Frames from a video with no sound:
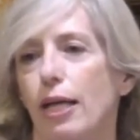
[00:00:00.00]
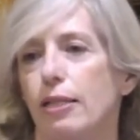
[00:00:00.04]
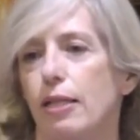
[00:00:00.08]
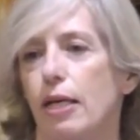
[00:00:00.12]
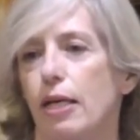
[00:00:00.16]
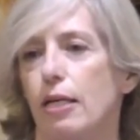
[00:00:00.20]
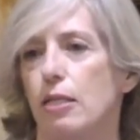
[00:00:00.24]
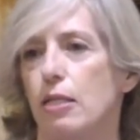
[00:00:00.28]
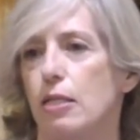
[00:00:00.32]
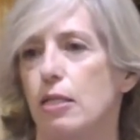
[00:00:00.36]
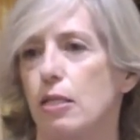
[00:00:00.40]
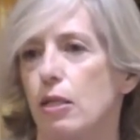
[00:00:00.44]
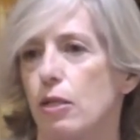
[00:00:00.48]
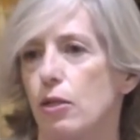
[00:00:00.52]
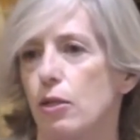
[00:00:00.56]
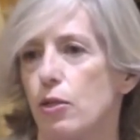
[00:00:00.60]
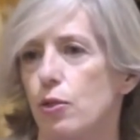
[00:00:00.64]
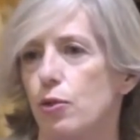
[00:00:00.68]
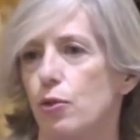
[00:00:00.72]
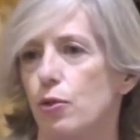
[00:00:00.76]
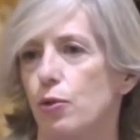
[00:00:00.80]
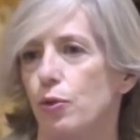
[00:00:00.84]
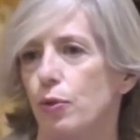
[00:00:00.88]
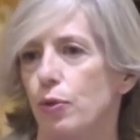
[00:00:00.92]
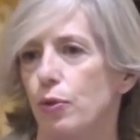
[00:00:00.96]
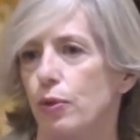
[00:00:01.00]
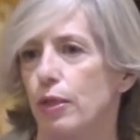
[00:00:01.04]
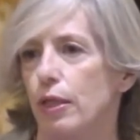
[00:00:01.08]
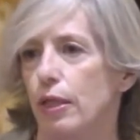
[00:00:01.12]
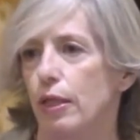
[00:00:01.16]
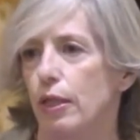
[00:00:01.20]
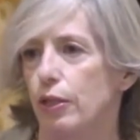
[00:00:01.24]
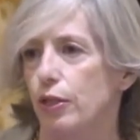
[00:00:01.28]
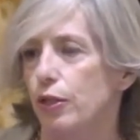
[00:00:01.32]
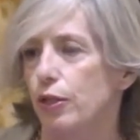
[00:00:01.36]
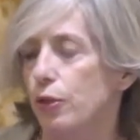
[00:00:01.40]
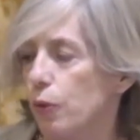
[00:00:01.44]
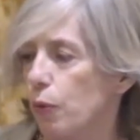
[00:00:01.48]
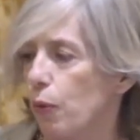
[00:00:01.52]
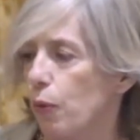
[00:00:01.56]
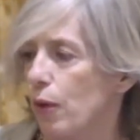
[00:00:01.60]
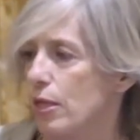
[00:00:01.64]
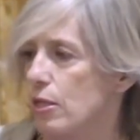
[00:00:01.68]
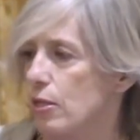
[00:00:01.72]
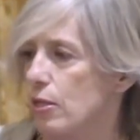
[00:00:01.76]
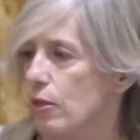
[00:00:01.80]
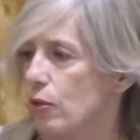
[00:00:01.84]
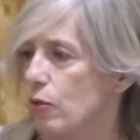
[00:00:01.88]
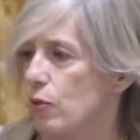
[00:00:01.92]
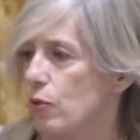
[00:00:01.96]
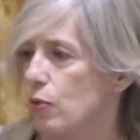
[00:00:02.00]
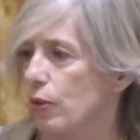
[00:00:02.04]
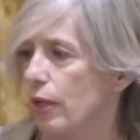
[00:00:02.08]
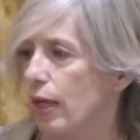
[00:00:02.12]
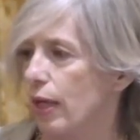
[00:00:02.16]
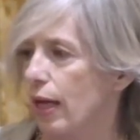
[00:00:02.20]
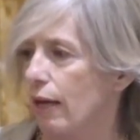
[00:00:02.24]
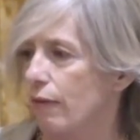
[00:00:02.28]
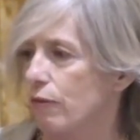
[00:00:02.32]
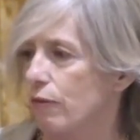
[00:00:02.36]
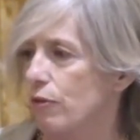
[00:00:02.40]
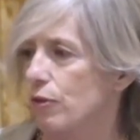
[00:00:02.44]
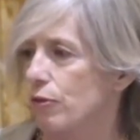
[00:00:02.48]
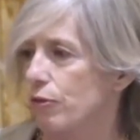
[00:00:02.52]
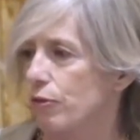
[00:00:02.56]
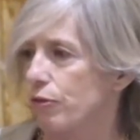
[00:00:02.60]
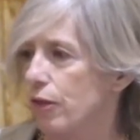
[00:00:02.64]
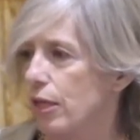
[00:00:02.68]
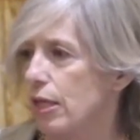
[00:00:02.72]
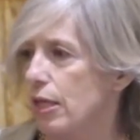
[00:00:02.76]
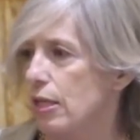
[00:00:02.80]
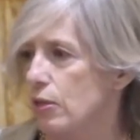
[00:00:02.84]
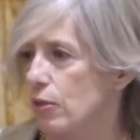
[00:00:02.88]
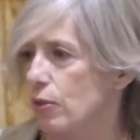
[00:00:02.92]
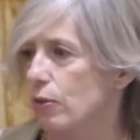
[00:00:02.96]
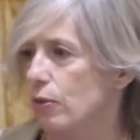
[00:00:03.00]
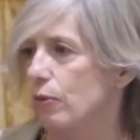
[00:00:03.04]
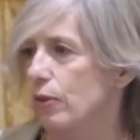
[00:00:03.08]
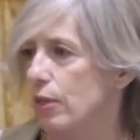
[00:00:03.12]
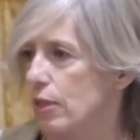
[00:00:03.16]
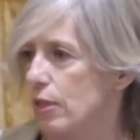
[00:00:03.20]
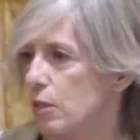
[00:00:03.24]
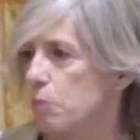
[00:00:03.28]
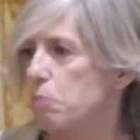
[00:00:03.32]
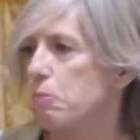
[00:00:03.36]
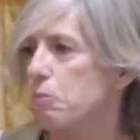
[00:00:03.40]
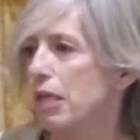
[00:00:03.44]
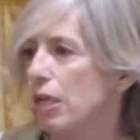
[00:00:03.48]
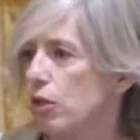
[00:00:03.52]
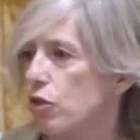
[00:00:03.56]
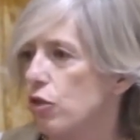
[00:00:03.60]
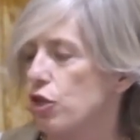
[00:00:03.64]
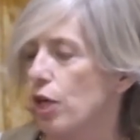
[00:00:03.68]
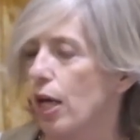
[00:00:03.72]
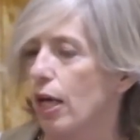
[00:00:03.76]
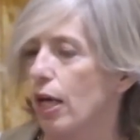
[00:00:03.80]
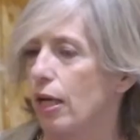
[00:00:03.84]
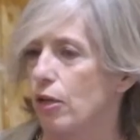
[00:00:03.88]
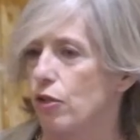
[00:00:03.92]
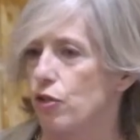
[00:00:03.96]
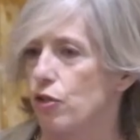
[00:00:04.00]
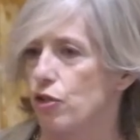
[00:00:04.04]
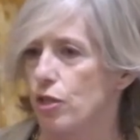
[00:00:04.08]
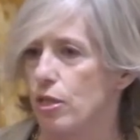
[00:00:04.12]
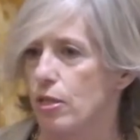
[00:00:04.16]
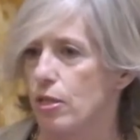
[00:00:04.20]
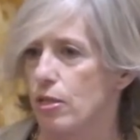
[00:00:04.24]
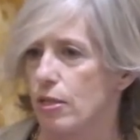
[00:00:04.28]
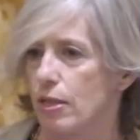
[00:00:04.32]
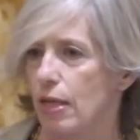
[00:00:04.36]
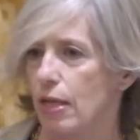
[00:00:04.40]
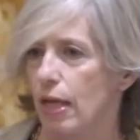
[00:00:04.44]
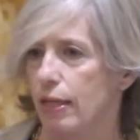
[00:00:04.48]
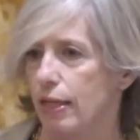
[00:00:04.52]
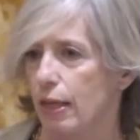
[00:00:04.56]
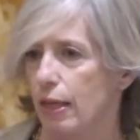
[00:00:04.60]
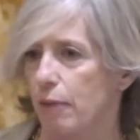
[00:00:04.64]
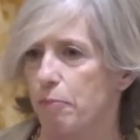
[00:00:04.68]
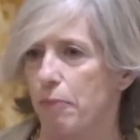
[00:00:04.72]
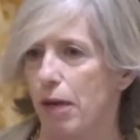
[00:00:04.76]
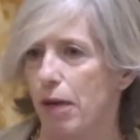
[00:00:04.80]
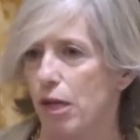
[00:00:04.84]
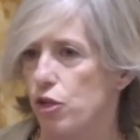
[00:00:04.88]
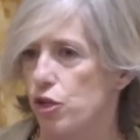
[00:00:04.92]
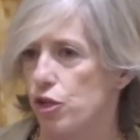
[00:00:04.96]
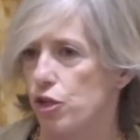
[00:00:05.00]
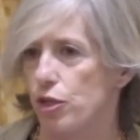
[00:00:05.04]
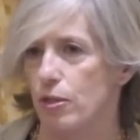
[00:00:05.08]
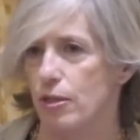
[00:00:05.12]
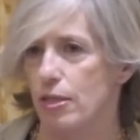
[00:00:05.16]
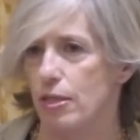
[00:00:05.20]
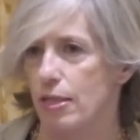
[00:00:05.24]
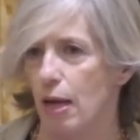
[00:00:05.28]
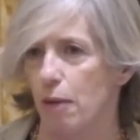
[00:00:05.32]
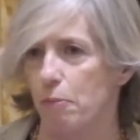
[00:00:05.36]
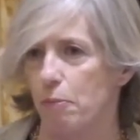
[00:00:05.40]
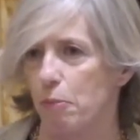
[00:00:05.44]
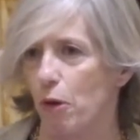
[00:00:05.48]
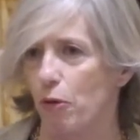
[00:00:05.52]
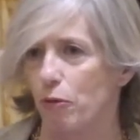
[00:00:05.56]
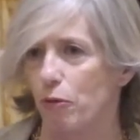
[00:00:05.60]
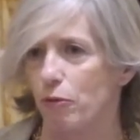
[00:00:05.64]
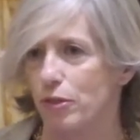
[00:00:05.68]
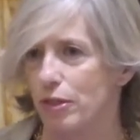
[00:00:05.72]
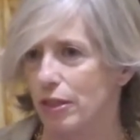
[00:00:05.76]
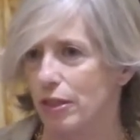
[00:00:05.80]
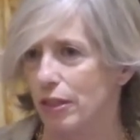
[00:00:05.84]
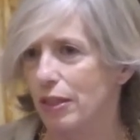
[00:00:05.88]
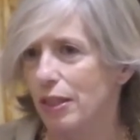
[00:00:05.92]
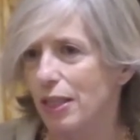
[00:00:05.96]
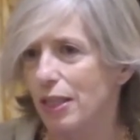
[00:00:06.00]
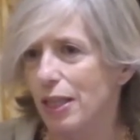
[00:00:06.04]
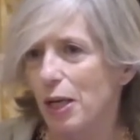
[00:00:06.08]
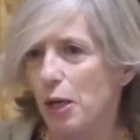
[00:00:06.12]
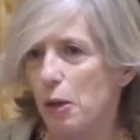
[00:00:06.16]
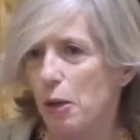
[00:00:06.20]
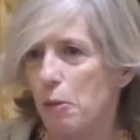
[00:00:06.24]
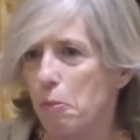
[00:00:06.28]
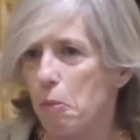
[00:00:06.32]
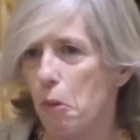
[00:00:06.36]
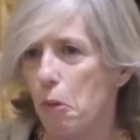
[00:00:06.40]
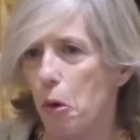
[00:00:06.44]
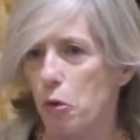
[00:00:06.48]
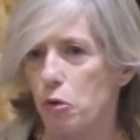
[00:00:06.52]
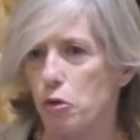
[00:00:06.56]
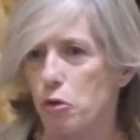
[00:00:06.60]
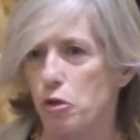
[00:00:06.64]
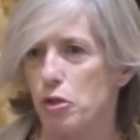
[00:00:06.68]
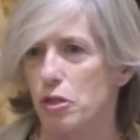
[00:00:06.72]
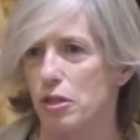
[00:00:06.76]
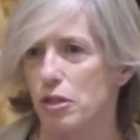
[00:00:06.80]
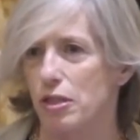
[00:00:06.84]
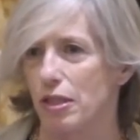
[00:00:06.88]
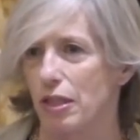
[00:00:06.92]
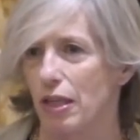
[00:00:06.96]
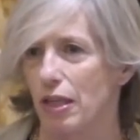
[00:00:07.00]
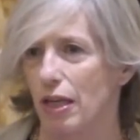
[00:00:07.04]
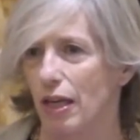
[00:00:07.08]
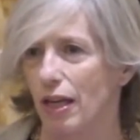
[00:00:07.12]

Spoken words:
answers to the new questions we have to face, to these big challenges, I can mention some of the most